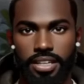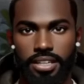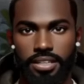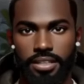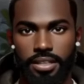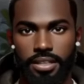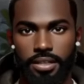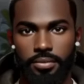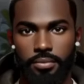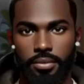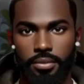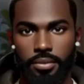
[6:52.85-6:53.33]
I
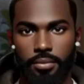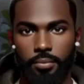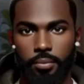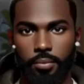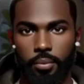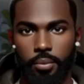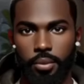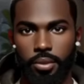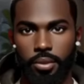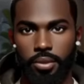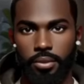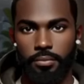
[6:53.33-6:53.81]
think that I
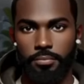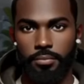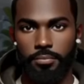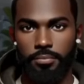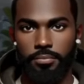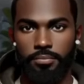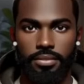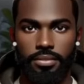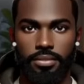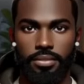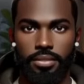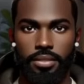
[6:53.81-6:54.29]

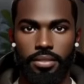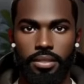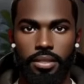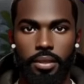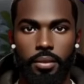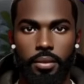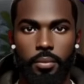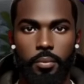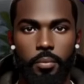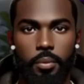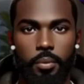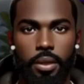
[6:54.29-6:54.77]
remember
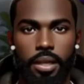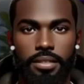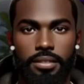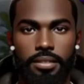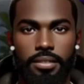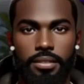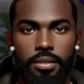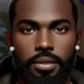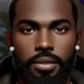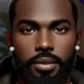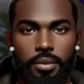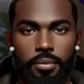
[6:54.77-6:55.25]

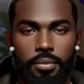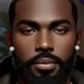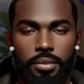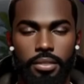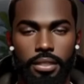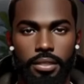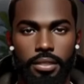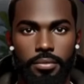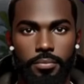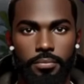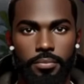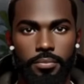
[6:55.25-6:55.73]
something
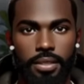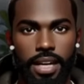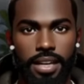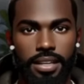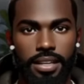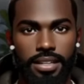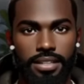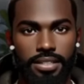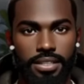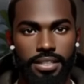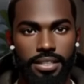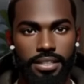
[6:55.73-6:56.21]
happening
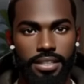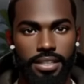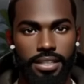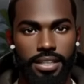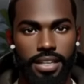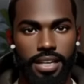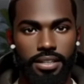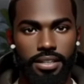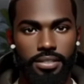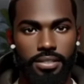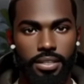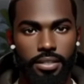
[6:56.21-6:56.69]
and
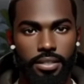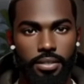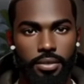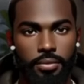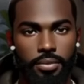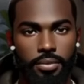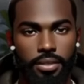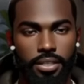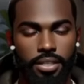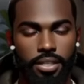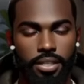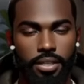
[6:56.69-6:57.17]
he ended up
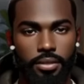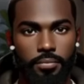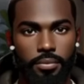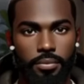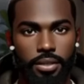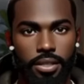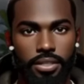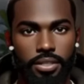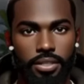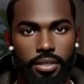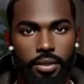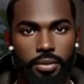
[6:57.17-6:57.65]
squeezing
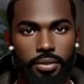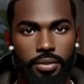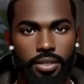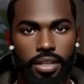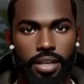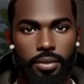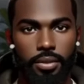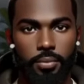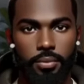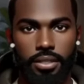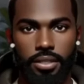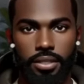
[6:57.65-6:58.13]

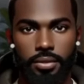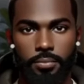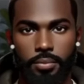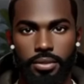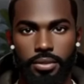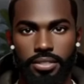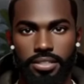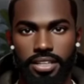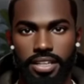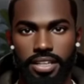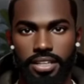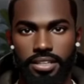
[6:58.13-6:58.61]
Denise's hand and
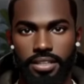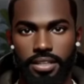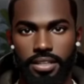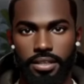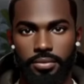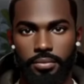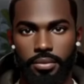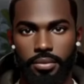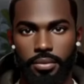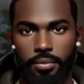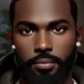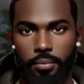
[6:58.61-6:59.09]
she said
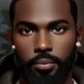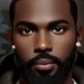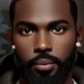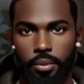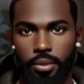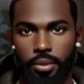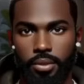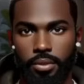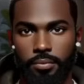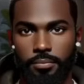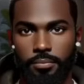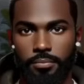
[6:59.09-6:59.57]
something about
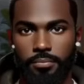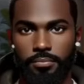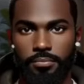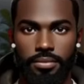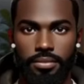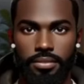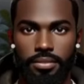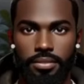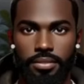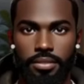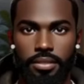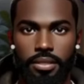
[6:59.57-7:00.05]

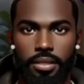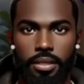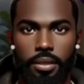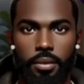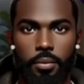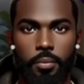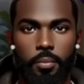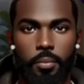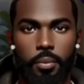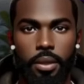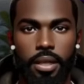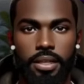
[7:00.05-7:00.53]
it. This is
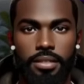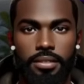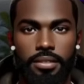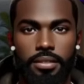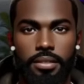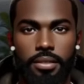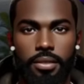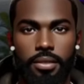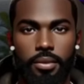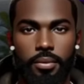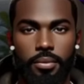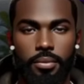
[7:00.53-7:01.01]
crazy.
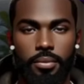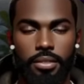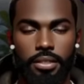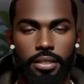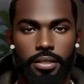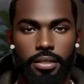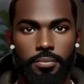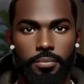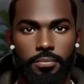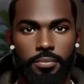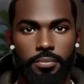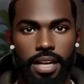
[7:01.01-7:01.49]

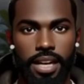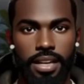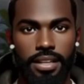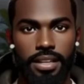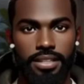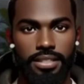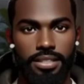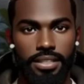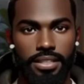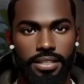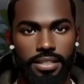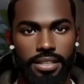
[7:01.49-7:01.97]

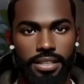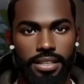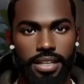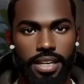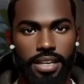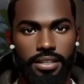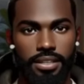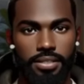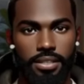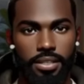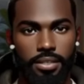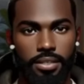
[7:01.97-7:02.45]
This is the
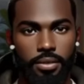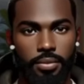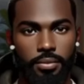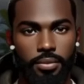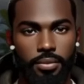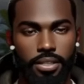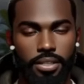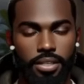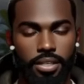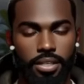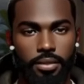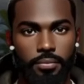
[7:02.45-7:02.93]
second
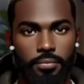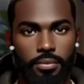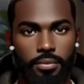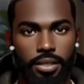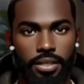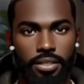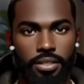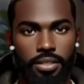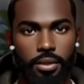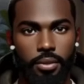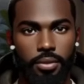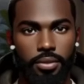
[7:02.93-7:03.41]
housewife that we
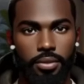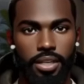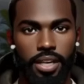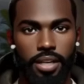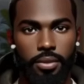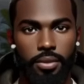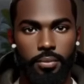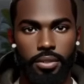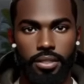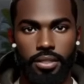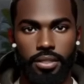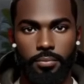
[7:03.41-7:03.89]
had on the
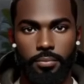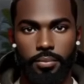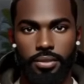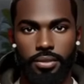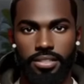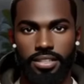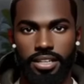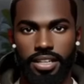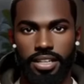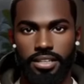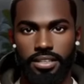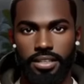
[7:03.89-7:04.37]
Real Housewives of
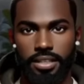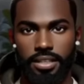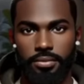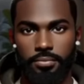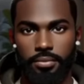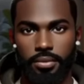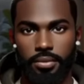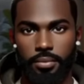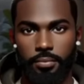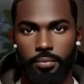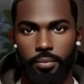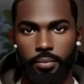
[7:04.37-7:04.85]
Beverly Hills
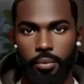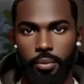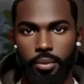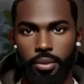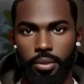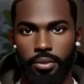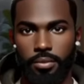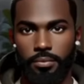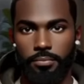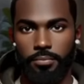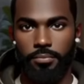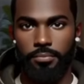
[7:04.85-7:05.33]
who at
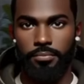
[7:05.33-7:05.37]
least